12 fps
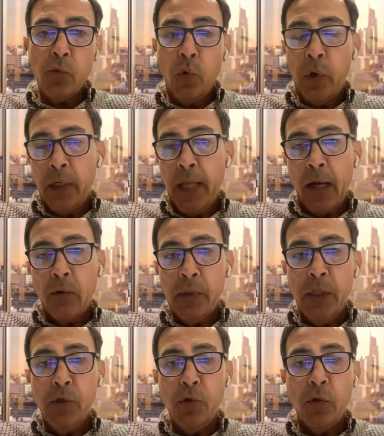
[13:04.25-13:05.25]
where the
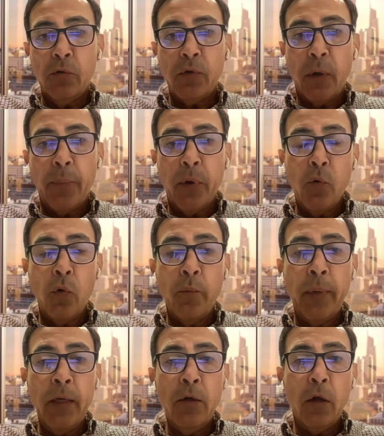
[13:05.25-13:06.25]
acquisition entrepreneur
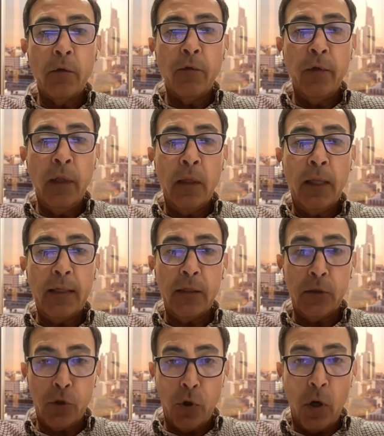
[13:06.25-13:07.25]
may not feel as
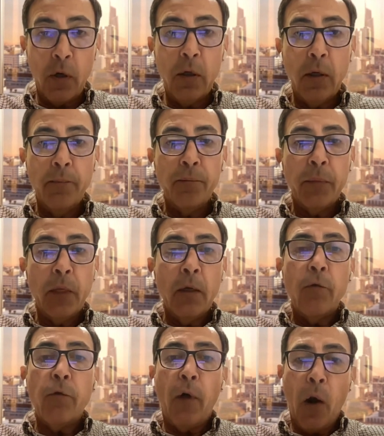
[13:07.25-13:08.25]
strong,
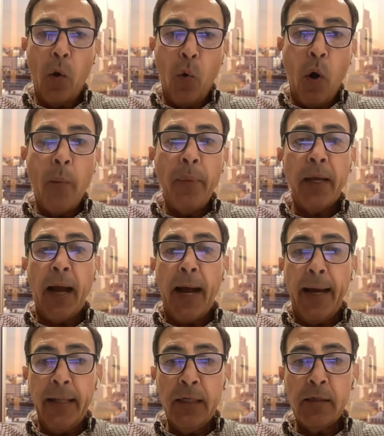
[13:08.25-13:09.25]
follow up and
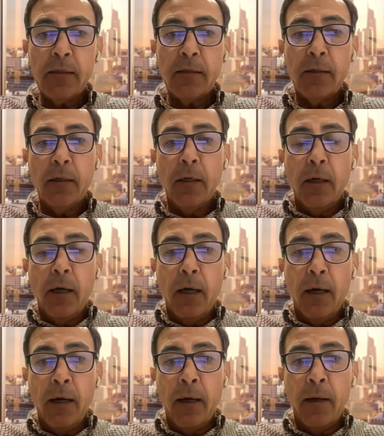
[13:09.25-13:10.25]
guidance,
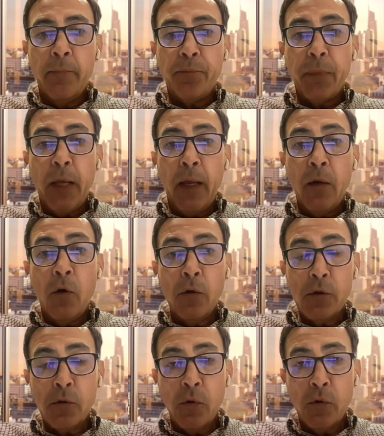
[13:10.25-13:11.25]
and
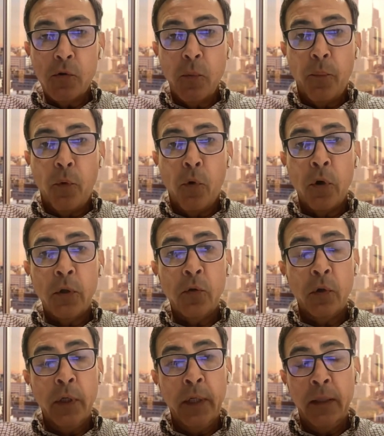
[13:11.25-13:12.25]
also support
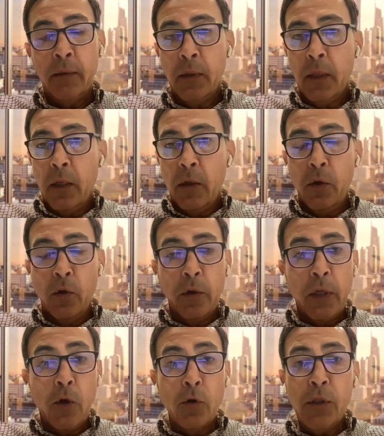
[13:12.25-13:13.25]
during
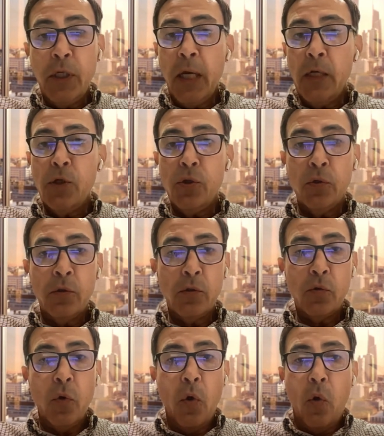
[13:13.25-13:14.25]
negotiations
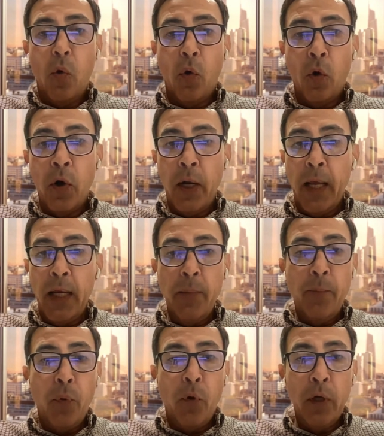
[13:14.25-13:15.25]
or any
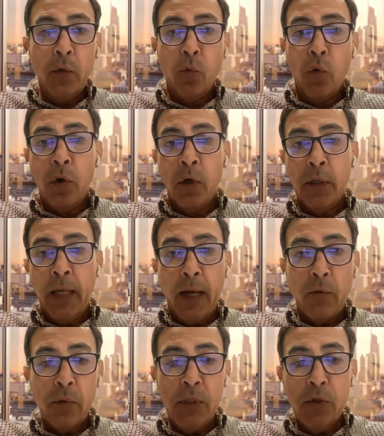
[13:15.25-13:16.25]
point where the
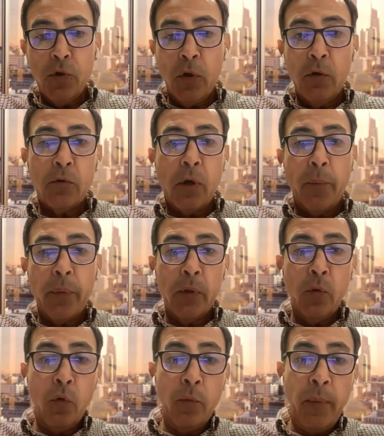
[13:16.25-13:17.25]
acquisition
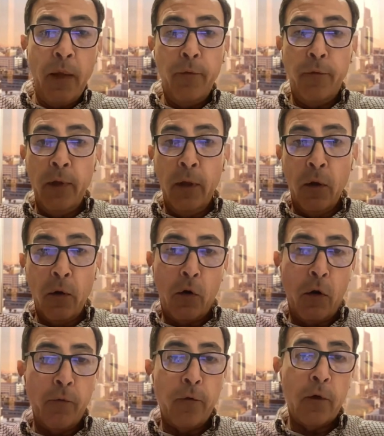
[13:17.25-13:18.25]
entrepreneur may feel
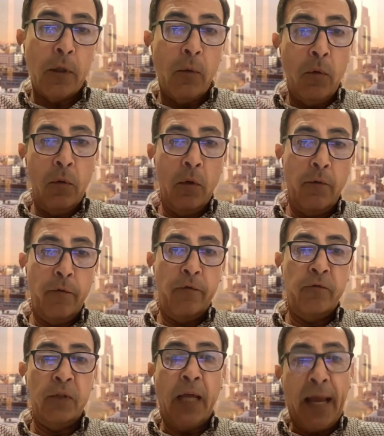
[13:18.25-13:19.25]
uncomfortable of
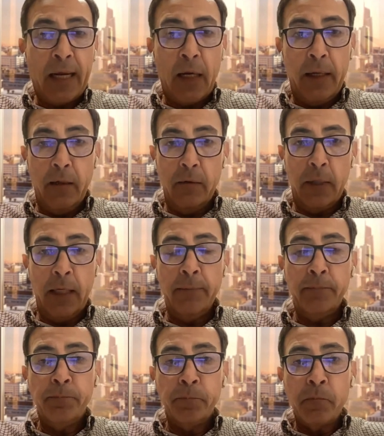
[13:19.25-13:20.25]
tackling, right?
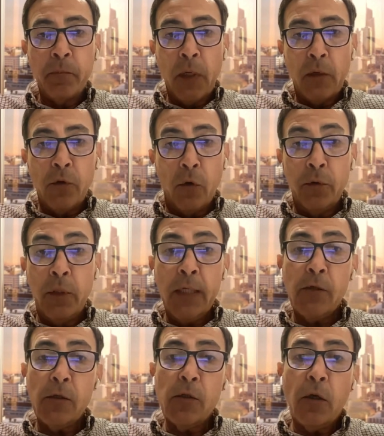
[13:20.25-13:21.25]
So this
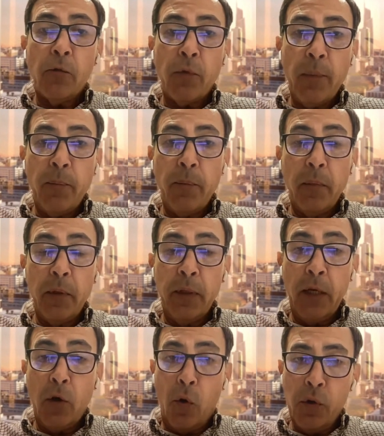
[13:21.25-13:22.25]
does not
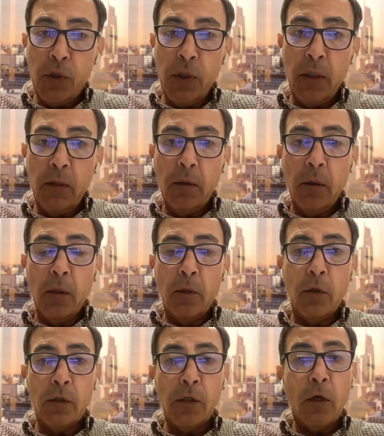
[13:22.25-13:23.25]
the coaching
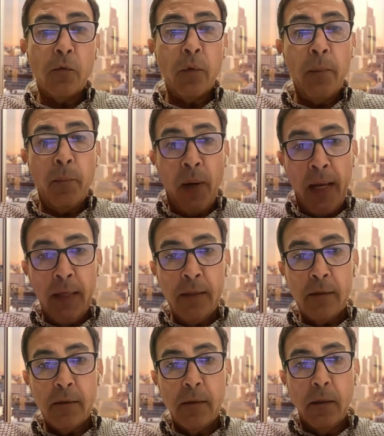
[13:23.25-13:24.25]
does not
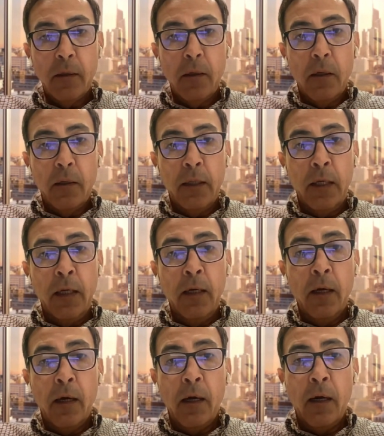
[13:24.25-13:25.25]
replace
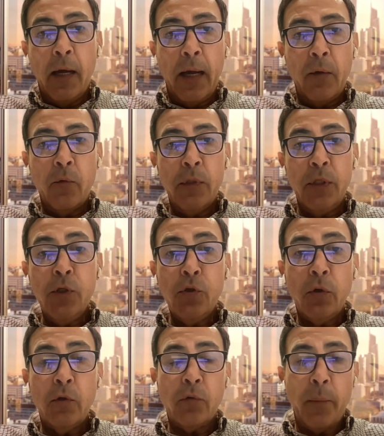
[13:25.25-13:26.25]
the
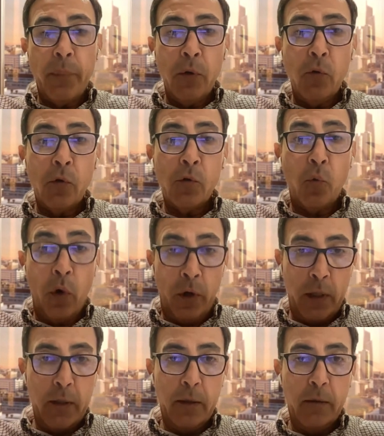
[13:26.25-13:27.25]
acquisition entrepreneur's
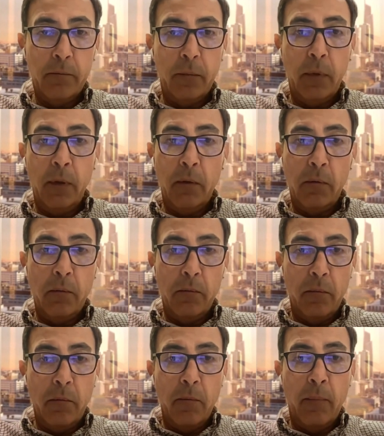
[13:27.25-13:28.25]
work
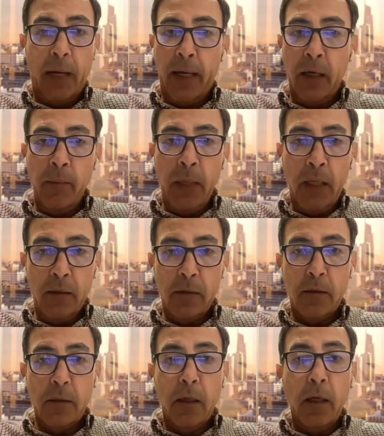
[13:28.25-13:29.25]
by any means.
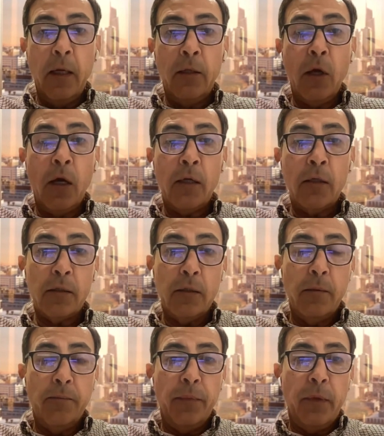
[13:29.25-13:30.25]
It does
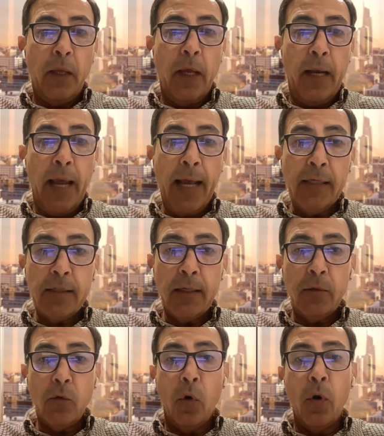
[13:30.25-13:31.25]
enhance
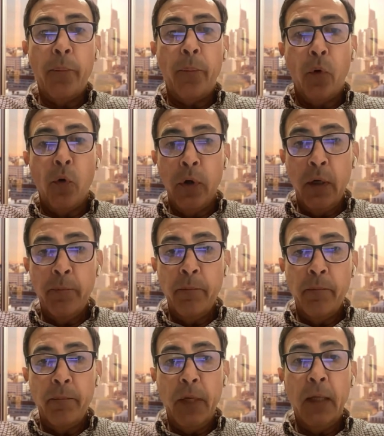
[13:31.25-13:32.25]
it or point them
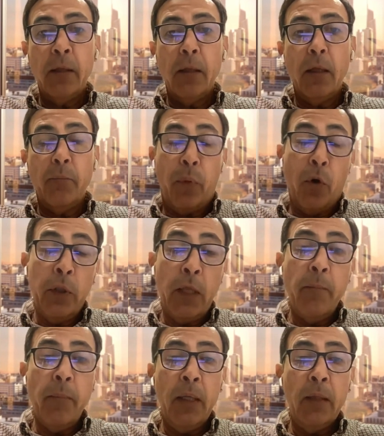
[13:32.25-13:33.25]

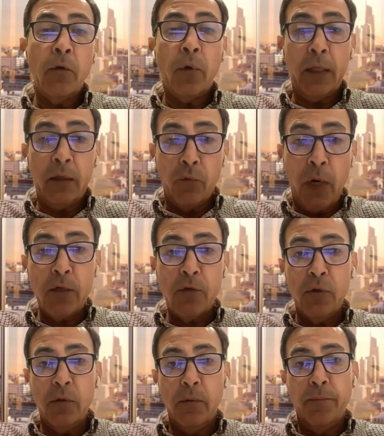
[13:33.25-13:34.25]
in the right
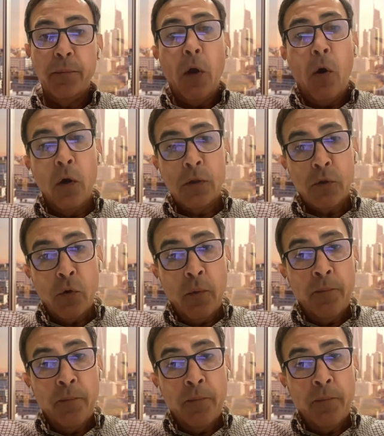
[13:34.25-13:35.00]
direction. Also,